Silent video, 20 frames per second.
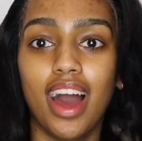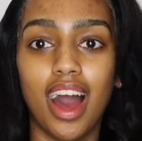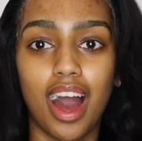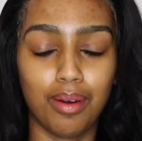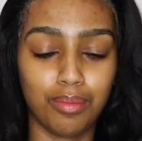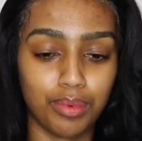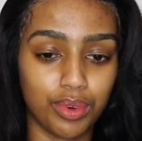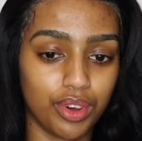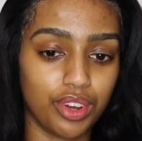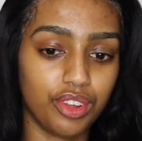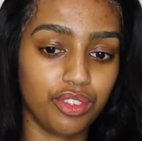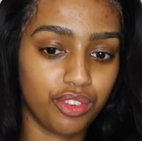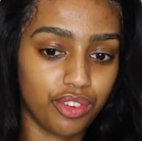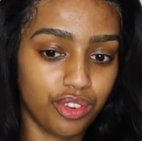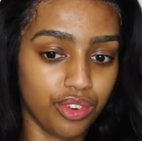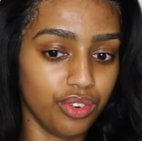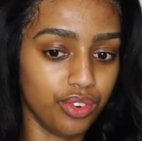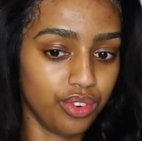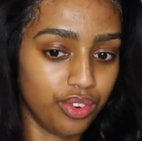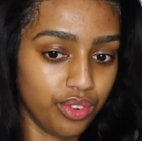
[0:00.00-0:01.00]
I'm going
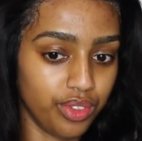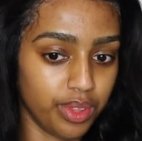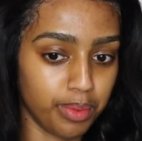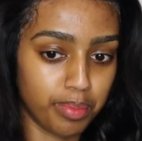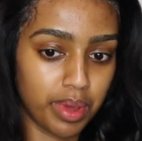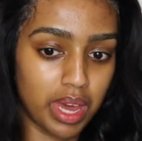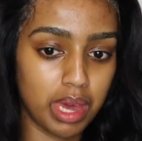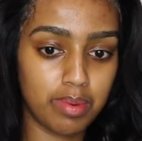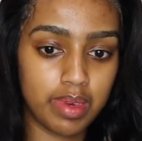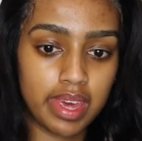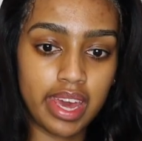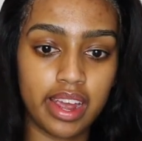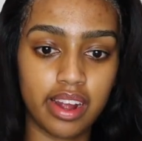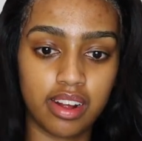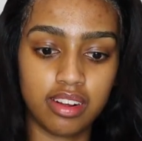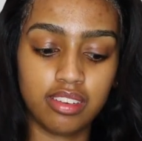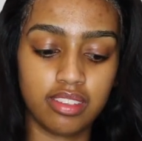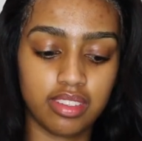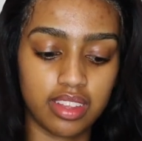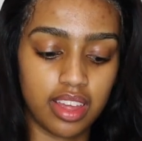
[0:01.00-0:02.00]
to do the baby
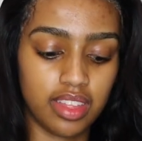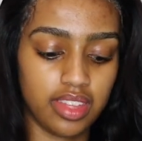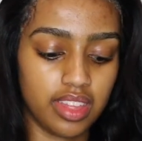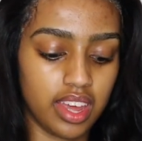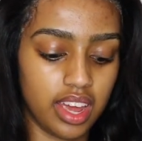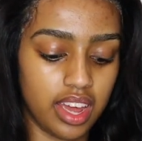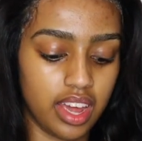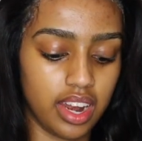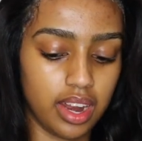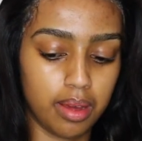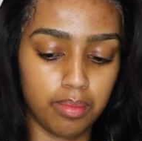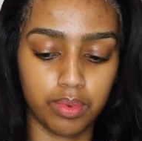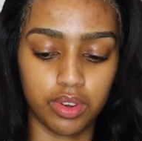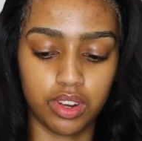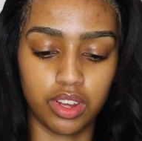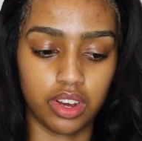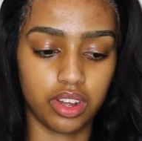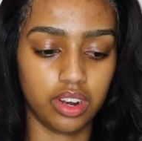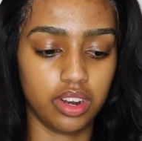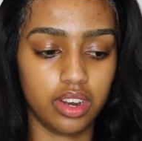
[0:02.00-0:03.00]
hairs and then I'm
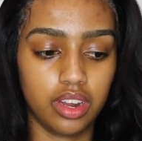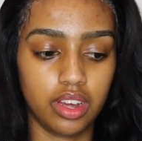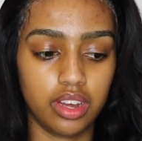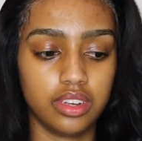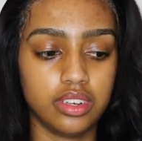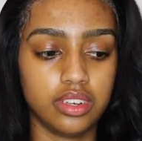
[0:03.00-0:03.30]
done.